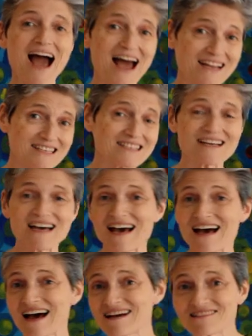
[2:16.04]
and
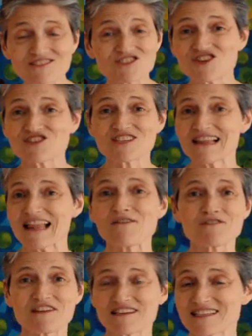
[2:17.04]
just
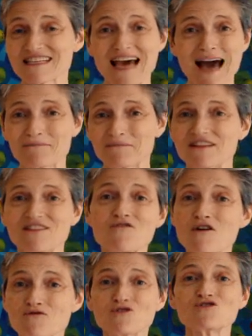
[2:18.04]
allow things to happen in
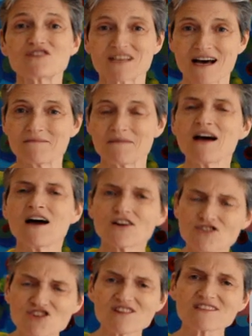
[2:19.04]
their own good time
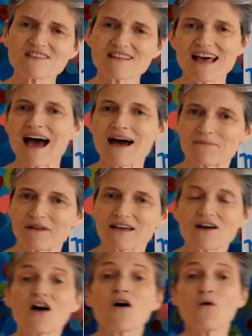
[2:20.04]
and trust that they're
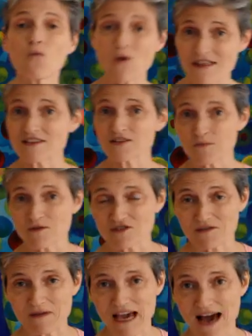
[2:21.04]
happening when they're
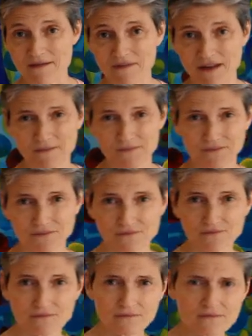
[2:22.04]
supposed to be happening.
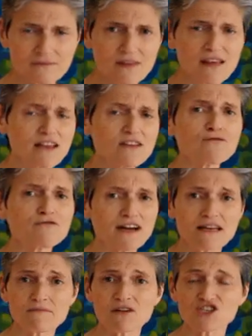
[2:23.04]
And then you'll
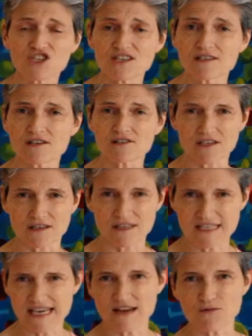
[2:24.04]
find it much easier to
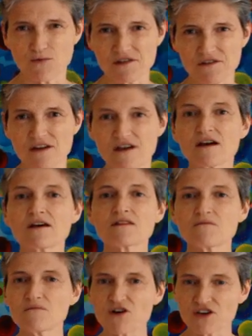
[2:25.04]
contend with
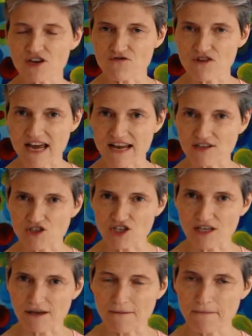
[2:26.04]
the Mercury
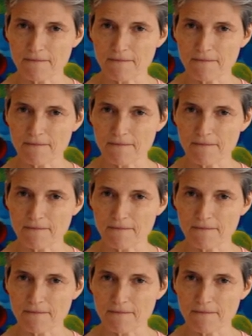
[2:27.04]
energy.